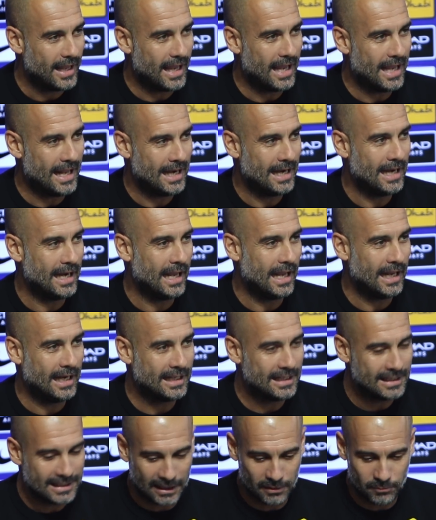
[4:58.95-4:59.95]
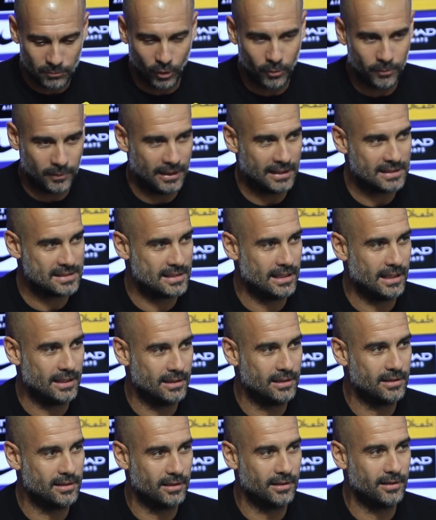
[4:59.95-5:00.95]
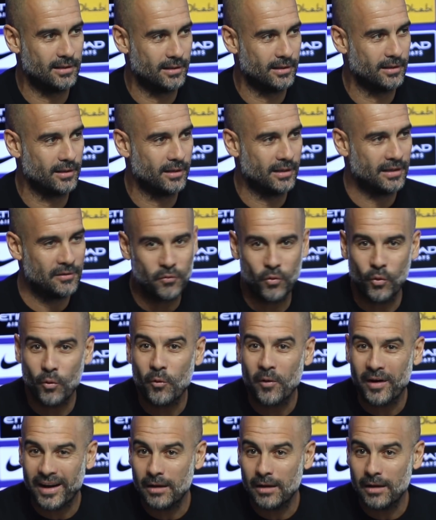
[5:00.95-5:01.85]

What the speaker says: And in that moment I said, if we were